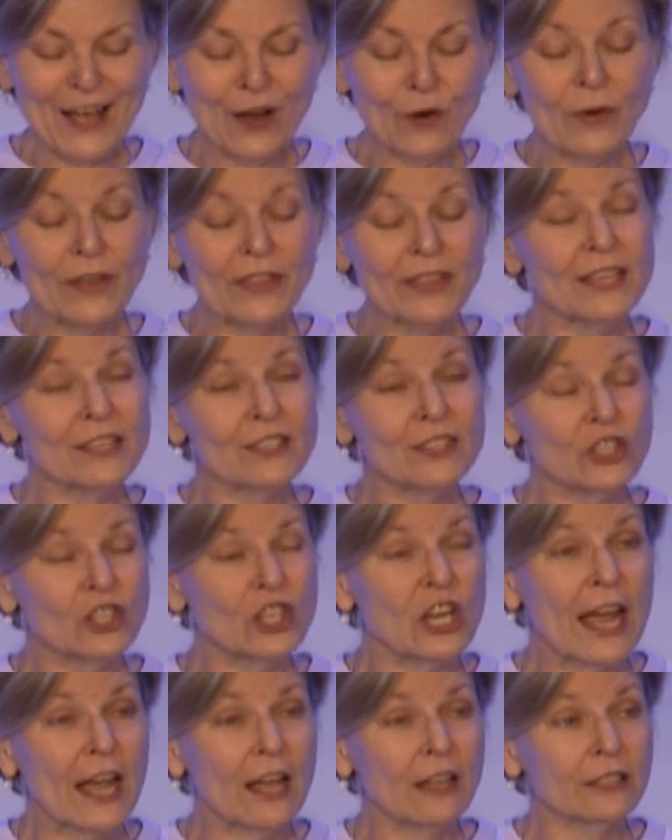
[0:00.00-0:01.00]
with his
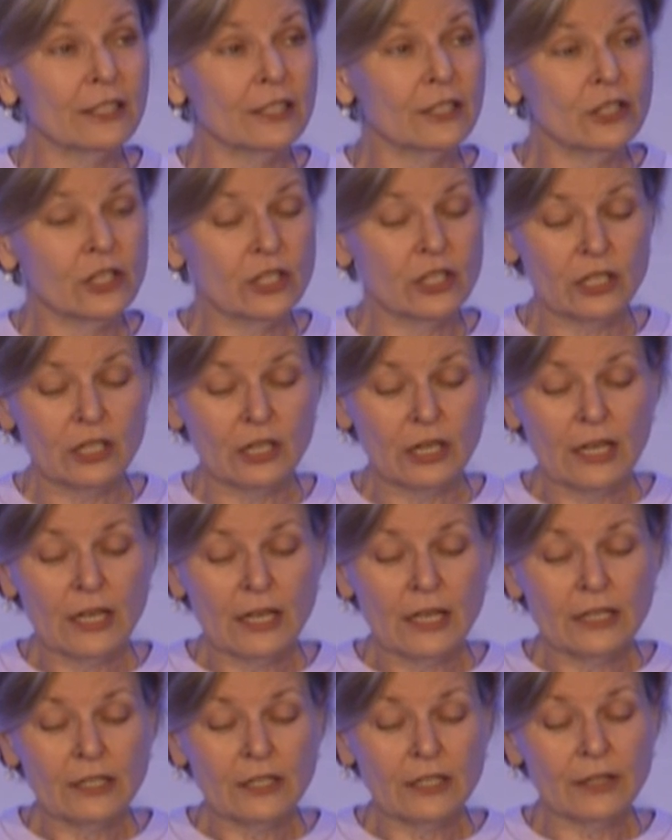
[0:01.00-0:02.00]
challenge
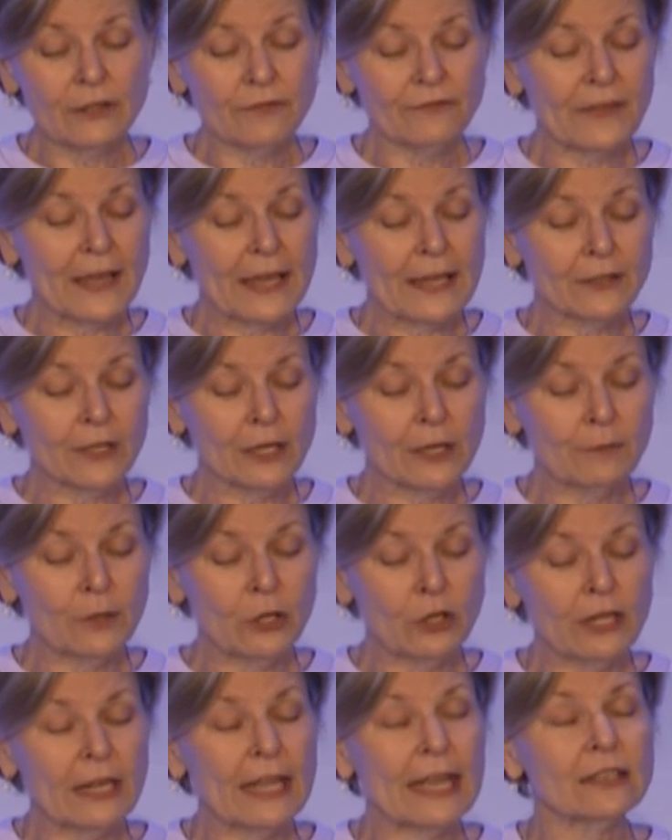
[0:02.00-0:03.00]
to the faith
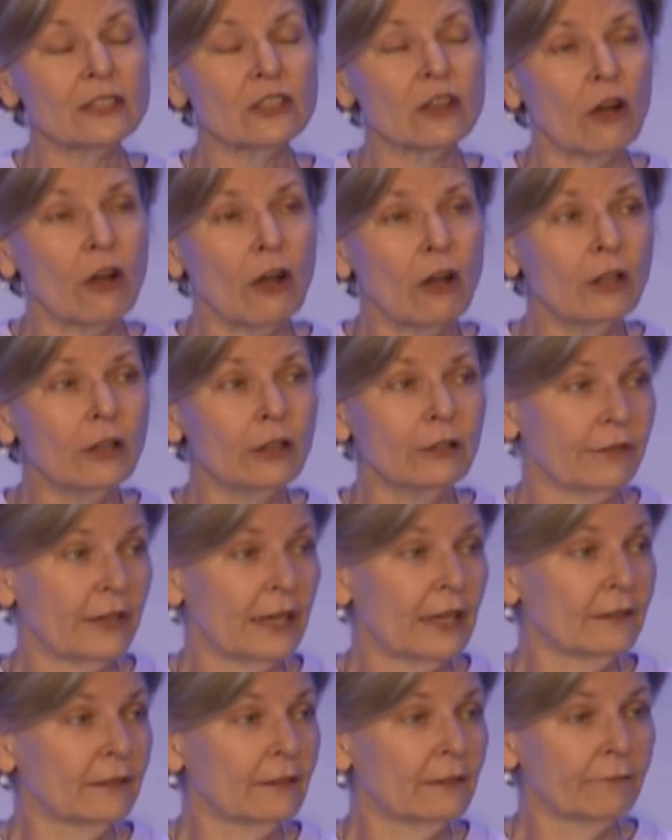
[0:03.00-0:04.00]
community and to all of
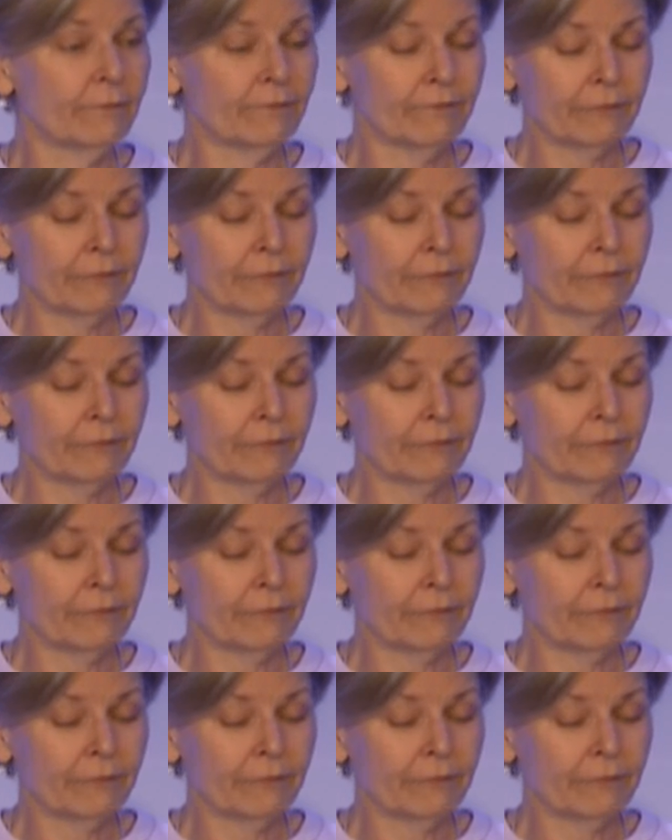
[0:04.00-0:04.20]
us